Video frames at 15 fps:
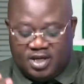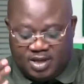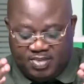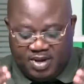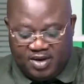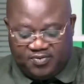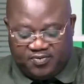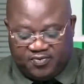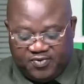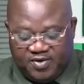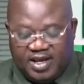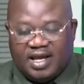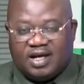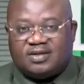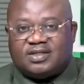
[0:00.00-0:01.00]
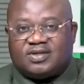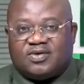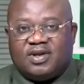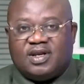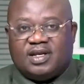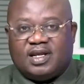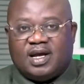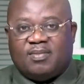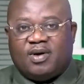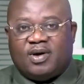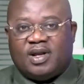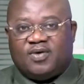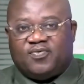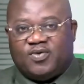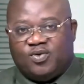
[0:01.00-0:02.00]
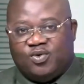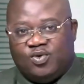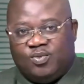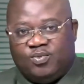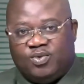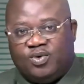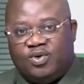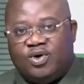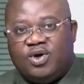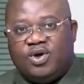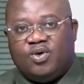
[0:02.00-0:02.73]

a bare free health screening, the amount of in Unumno,